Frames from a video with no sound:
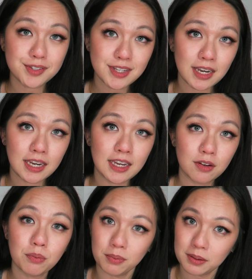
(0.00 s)
setting
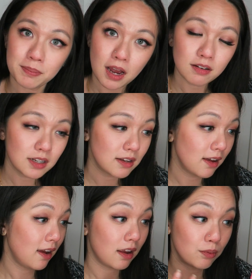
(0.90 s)
it with
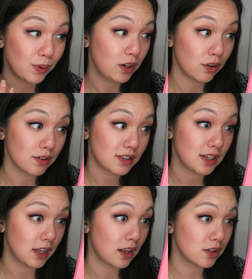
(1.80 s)
powder and with
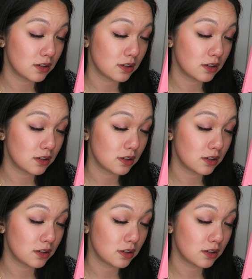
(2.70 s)
concealer.